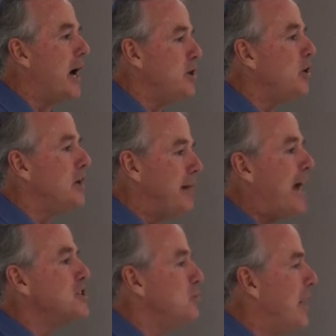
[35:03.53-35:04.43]
and you can
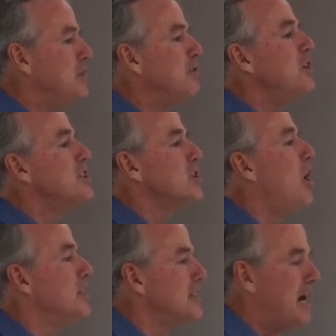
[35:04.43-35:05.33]
imagine, and you've heard this
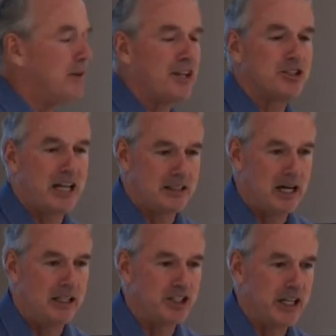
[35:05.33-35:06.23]
all the time in other
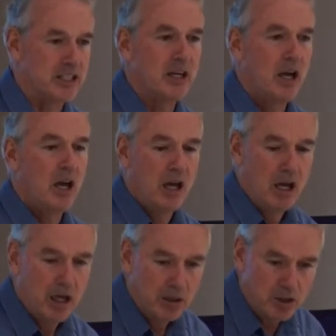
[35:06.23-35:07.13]
technologies
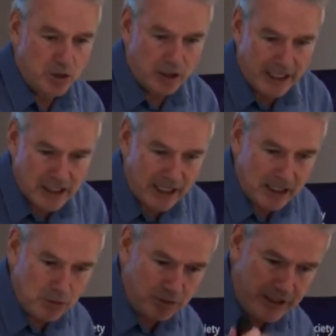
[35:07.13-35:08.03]
don't you like silent
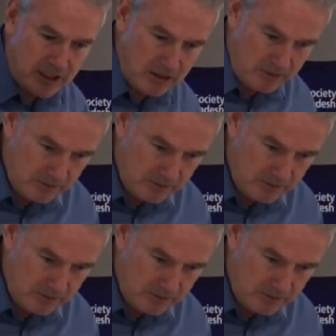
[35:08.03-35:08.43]
movies?